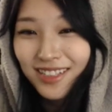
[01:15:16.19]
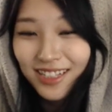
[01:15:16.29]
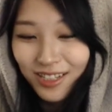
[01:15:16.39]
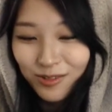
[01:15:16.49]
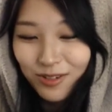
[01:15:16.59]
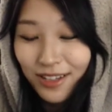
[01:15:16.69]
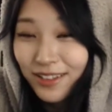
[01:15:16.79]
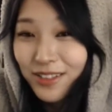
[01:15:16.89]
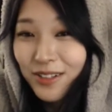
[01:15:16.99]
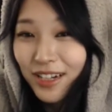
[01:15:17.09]
Like I would rather
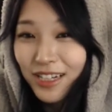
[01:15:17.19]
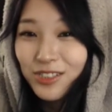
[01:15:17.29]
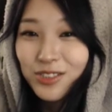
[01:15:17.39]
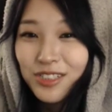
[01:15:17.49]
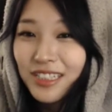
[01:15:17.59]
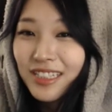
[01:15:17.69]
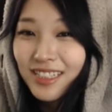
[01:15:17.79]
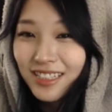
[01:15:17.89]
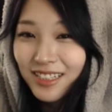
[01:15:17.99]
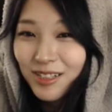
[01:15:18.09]
you actually,
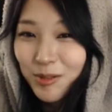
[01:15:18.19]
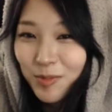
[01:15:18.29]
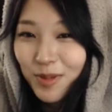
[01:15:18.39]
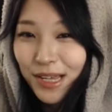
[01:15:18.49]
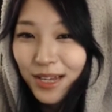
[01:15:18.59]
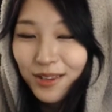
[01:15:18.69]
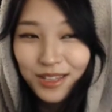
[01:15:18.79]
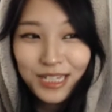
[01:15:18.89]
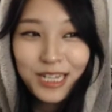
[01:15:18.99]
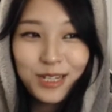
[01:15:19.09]
you know, play out the
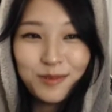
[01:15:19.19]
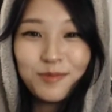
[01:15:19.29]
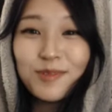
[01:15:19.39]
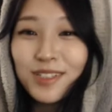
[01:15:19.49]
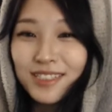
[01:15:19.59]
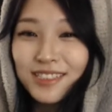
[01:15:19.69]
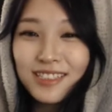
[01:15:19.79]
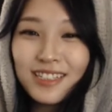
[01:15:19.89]
game, because